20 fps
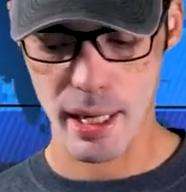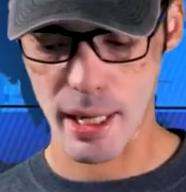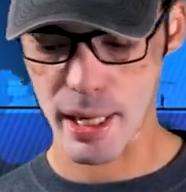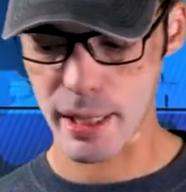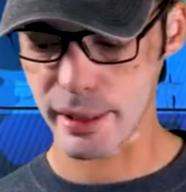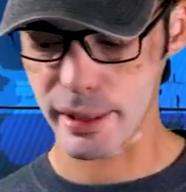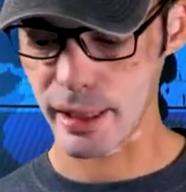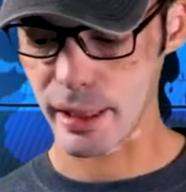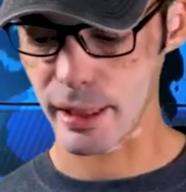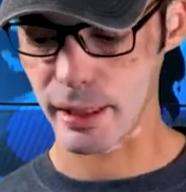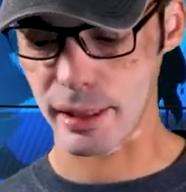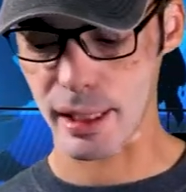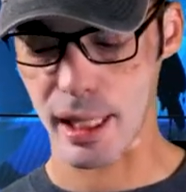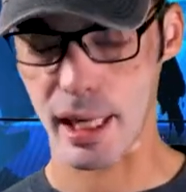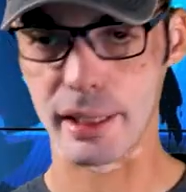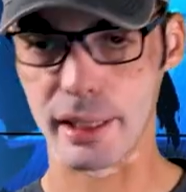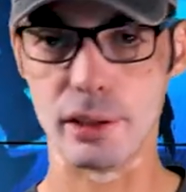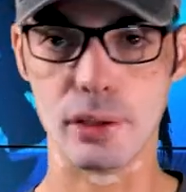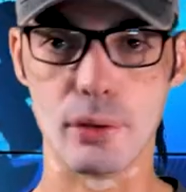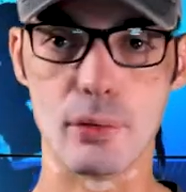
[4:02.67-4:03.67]
Again,
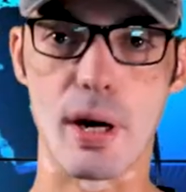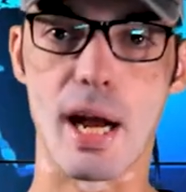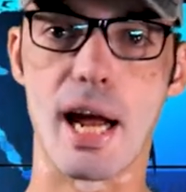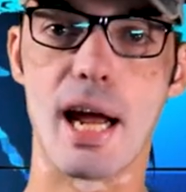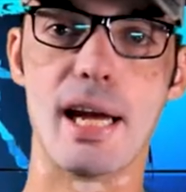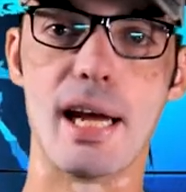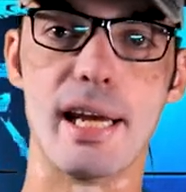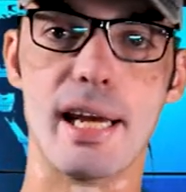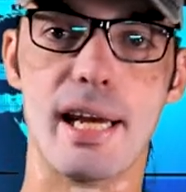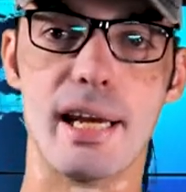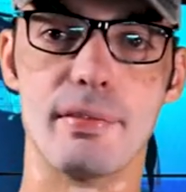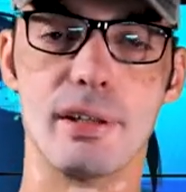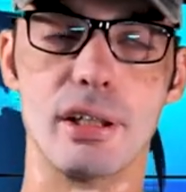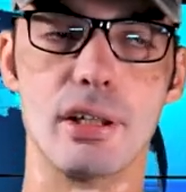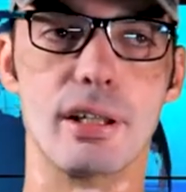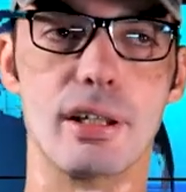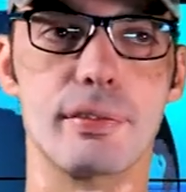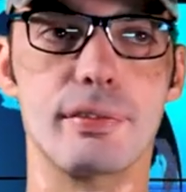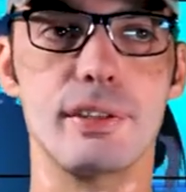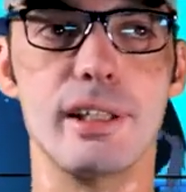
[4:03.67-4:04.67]
I know I have a
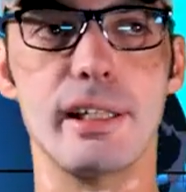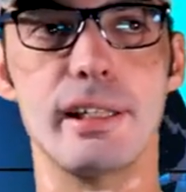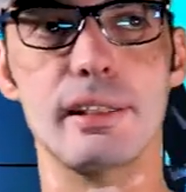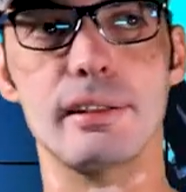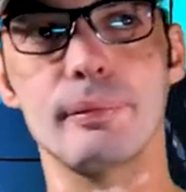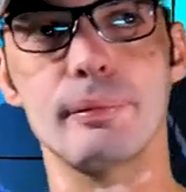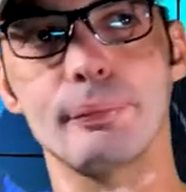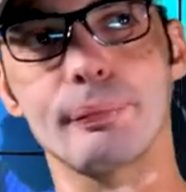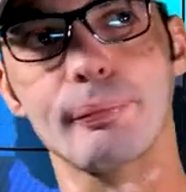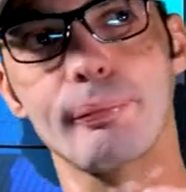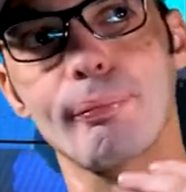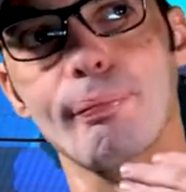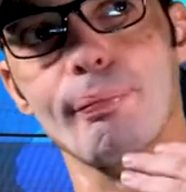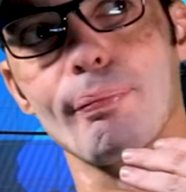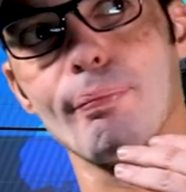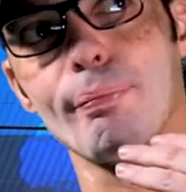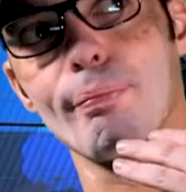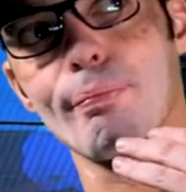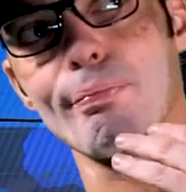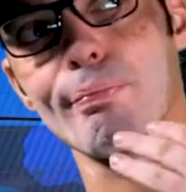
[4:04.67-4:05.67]
lot of them.
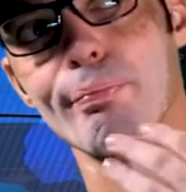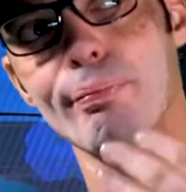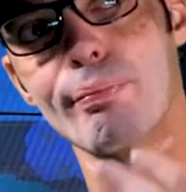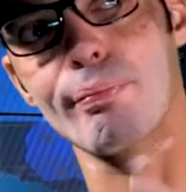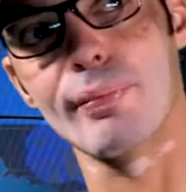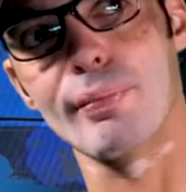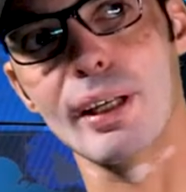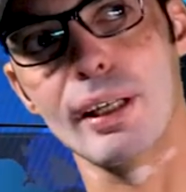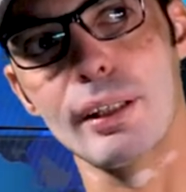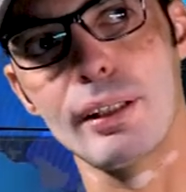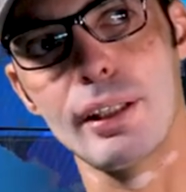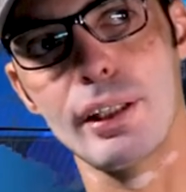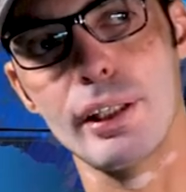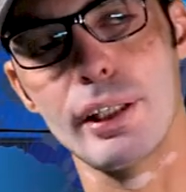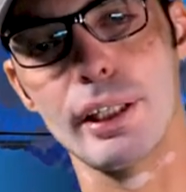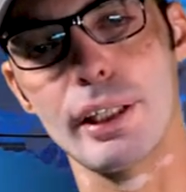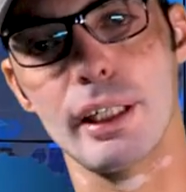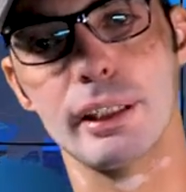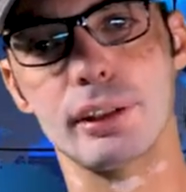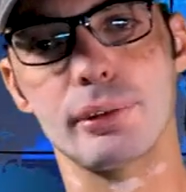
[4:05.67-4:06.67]

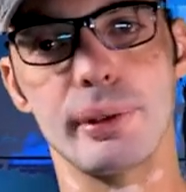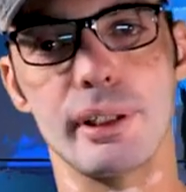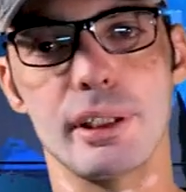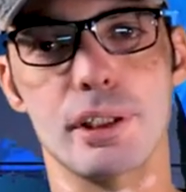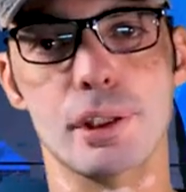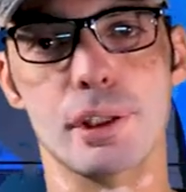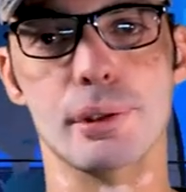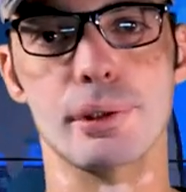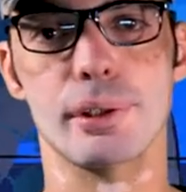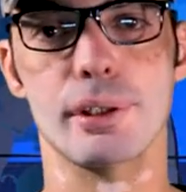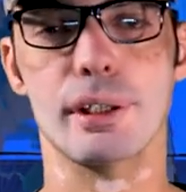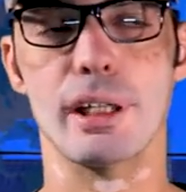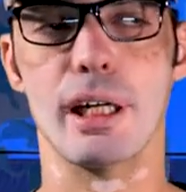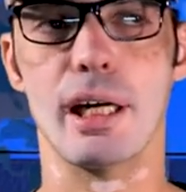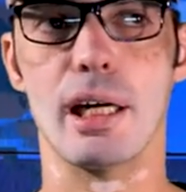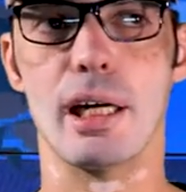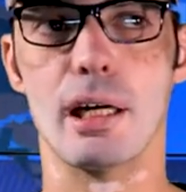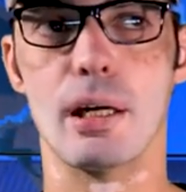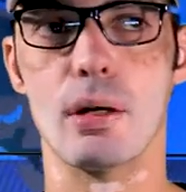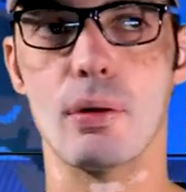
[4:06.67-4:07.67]
Not really sure
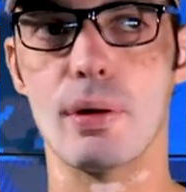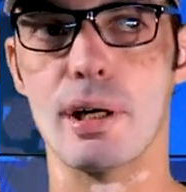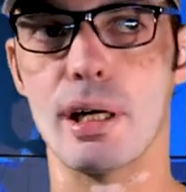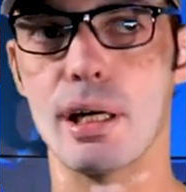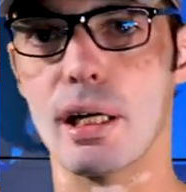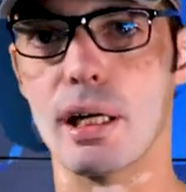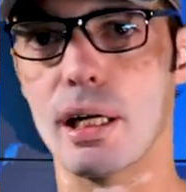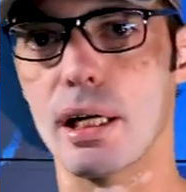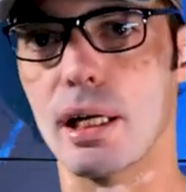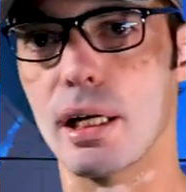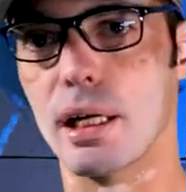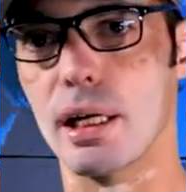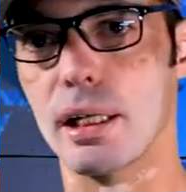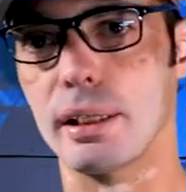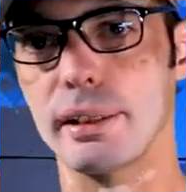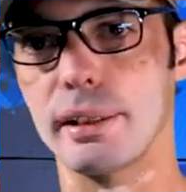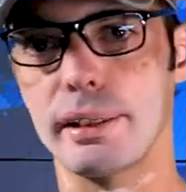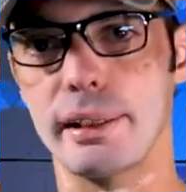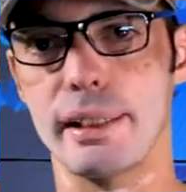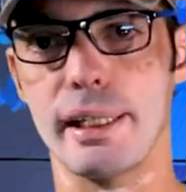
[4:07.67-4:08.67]
how
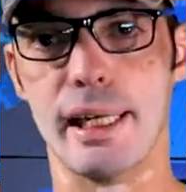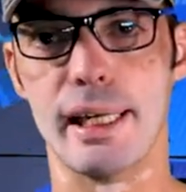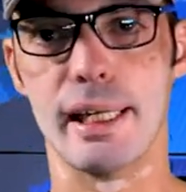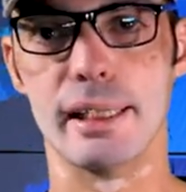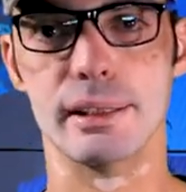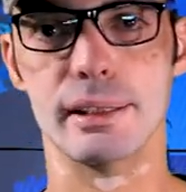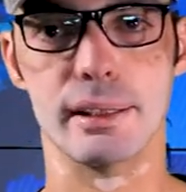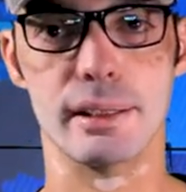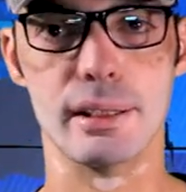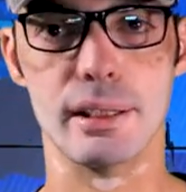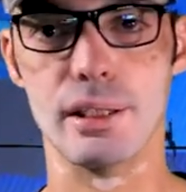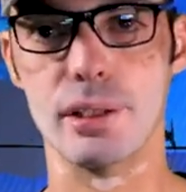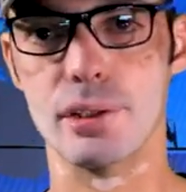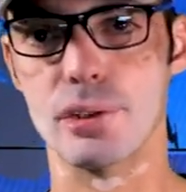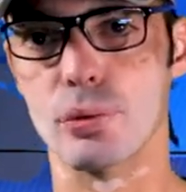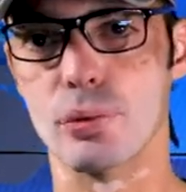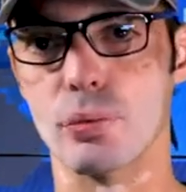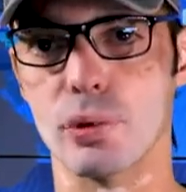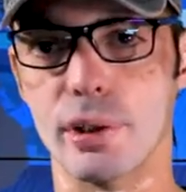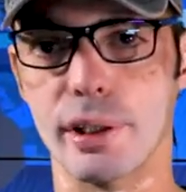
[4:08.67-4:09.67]
uh, that
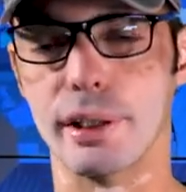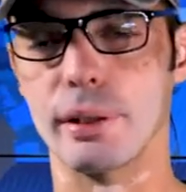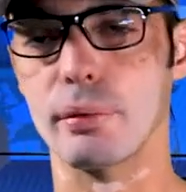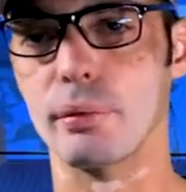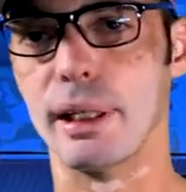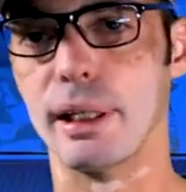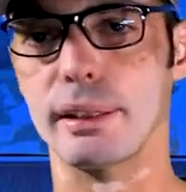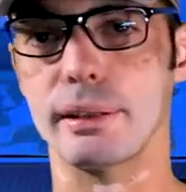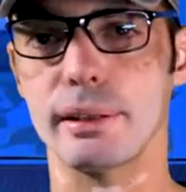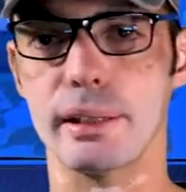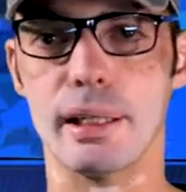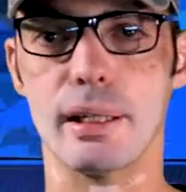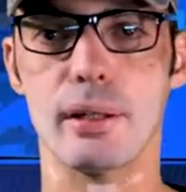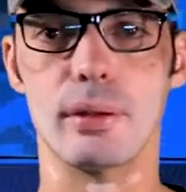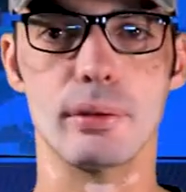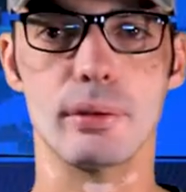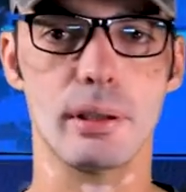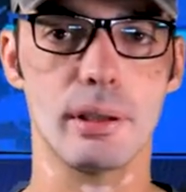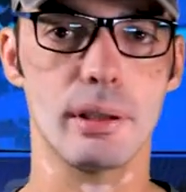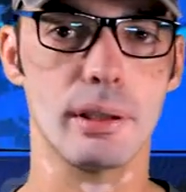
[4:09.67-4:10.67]
is working right
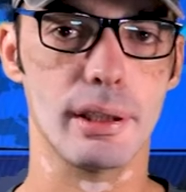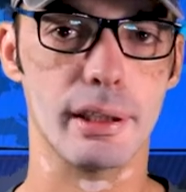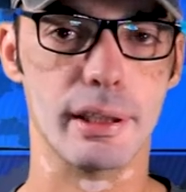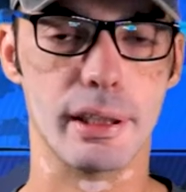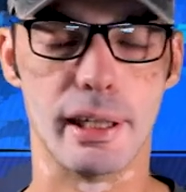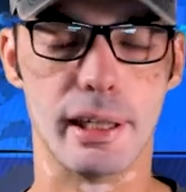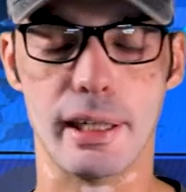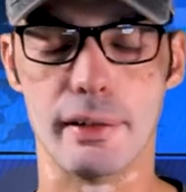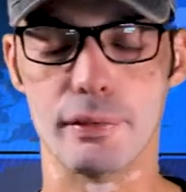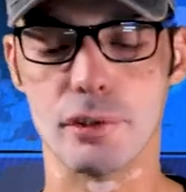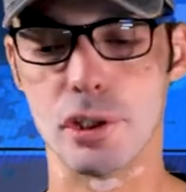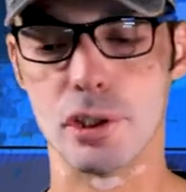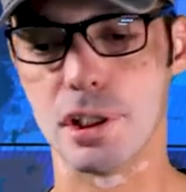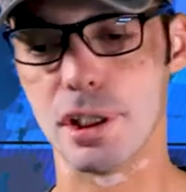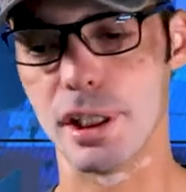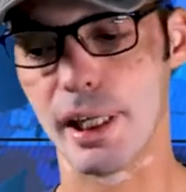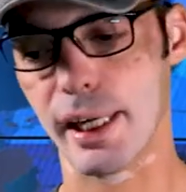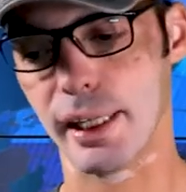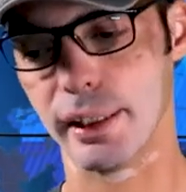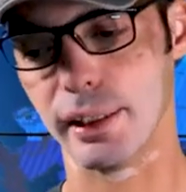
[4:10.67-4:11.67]
now. I'm gonna have to
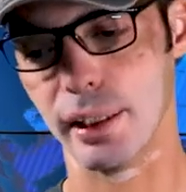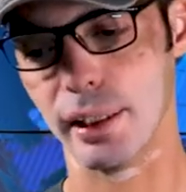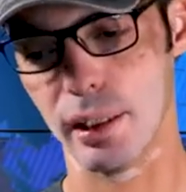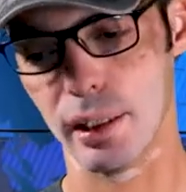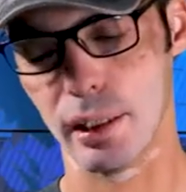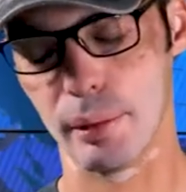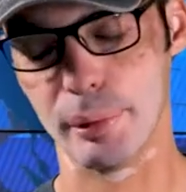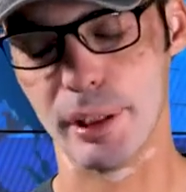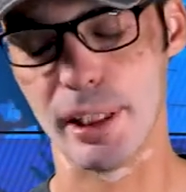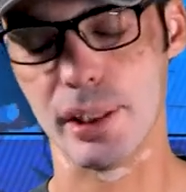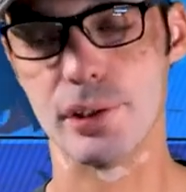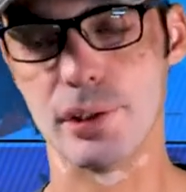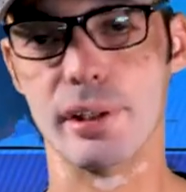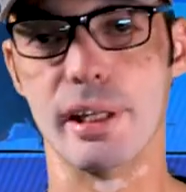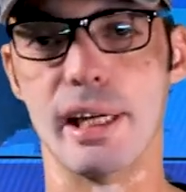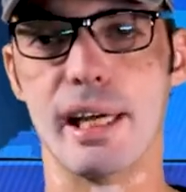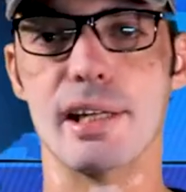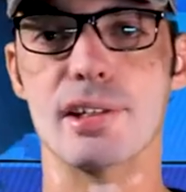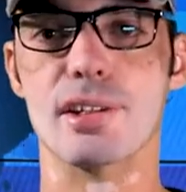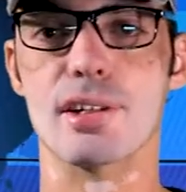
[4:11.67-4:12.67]
check, update you
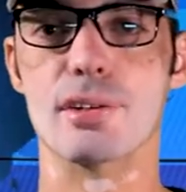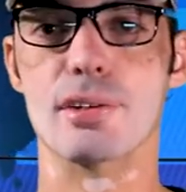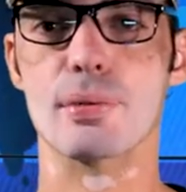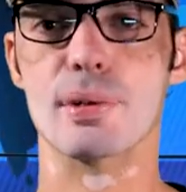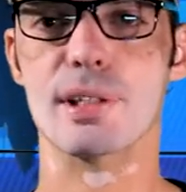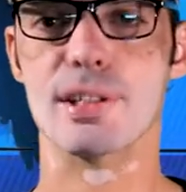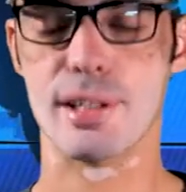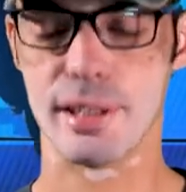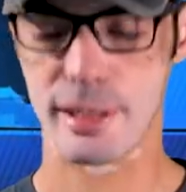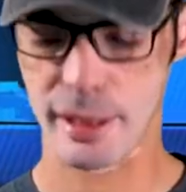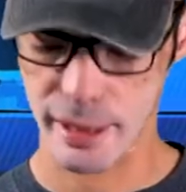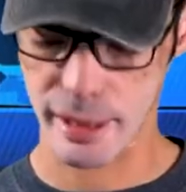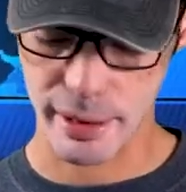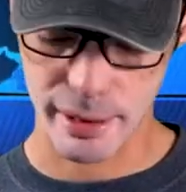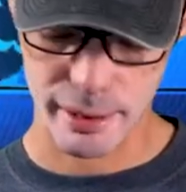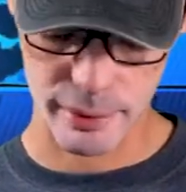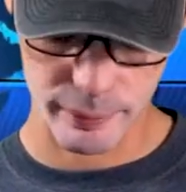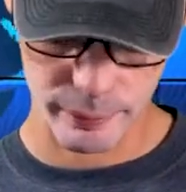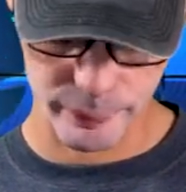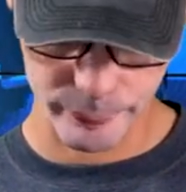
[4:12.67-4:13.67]
guys as soon as I
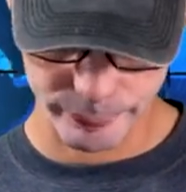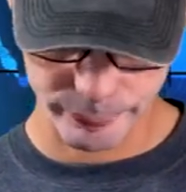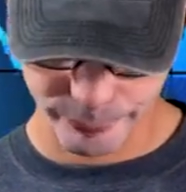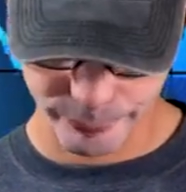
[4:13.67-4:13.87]
can.